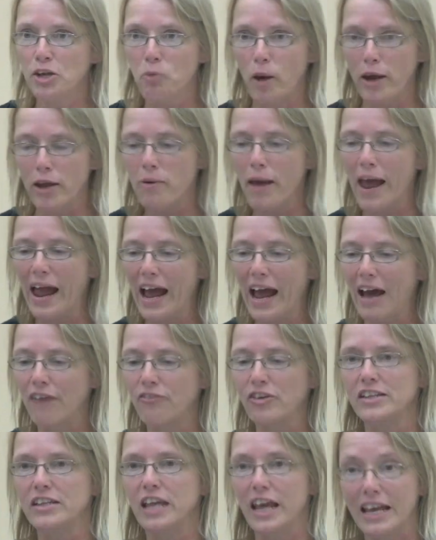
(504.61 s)
what you
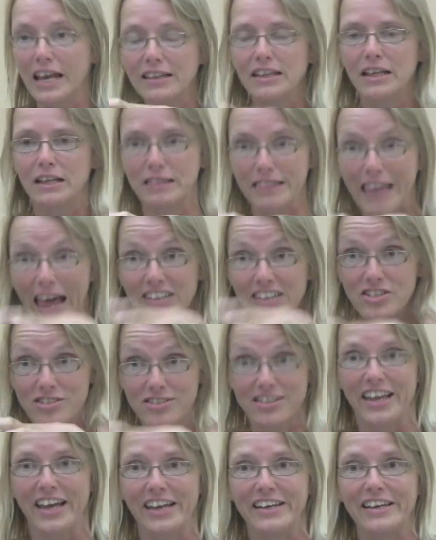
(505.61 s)
have in
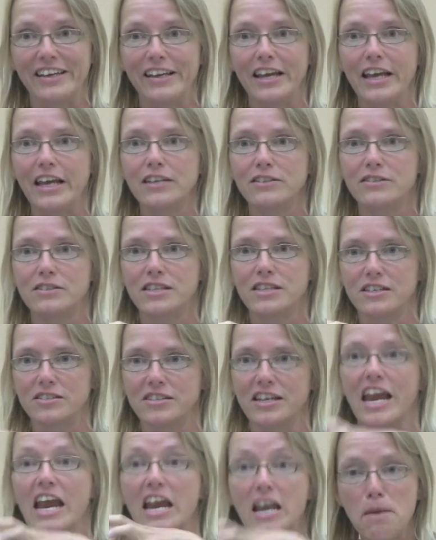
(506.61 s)
legislated is
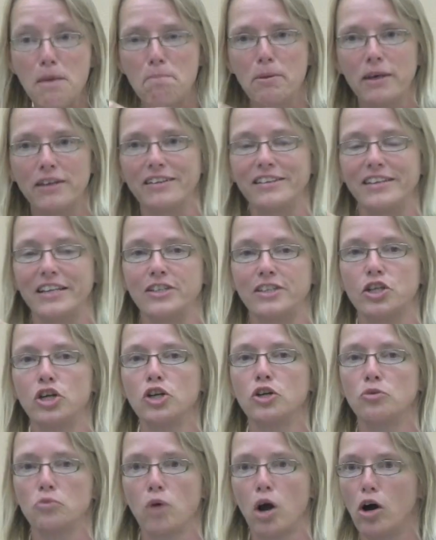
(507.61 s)
this inability
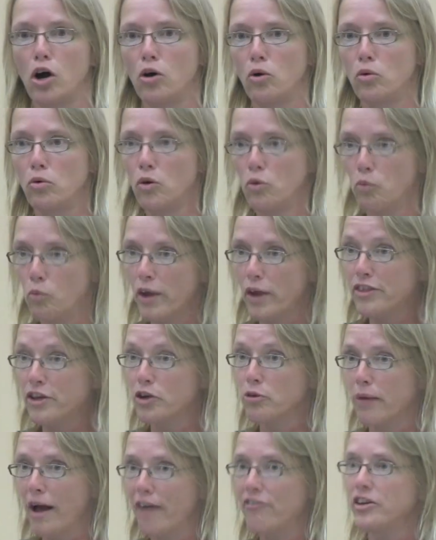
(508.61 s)
to grow with
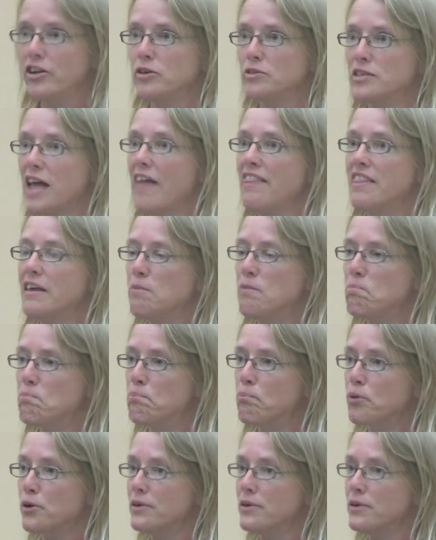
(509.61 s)
your revenues and the